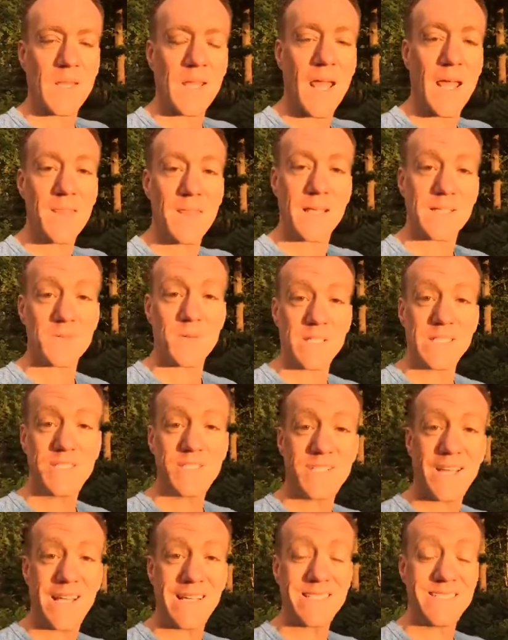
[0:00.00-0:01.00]
And that's what this
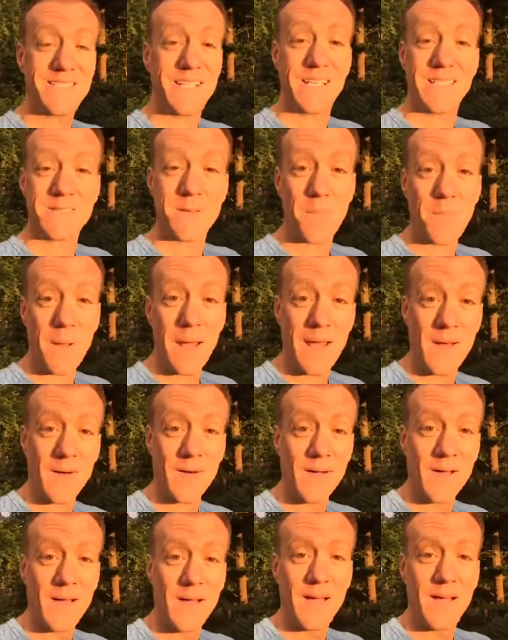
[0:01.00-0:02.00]
challenge is about.
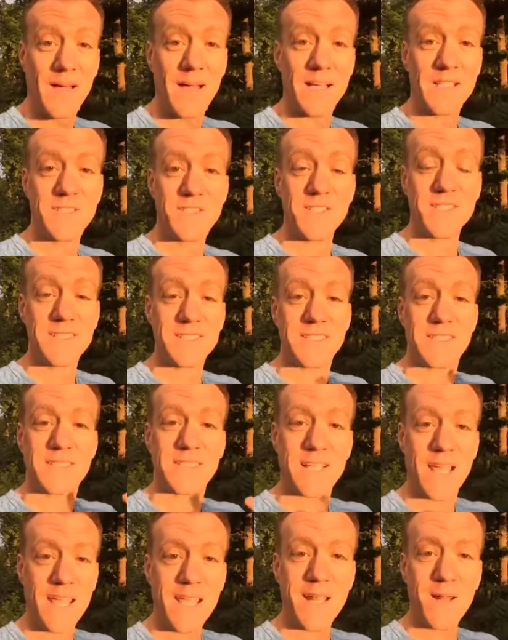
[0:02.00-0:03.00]
It's just
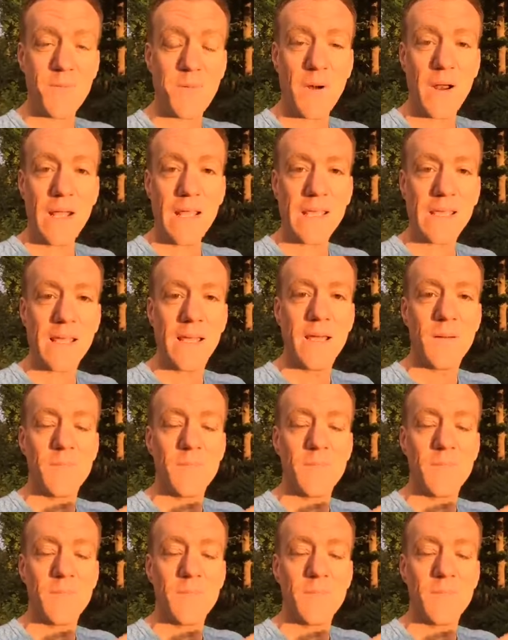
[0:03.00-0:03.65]
taking a break.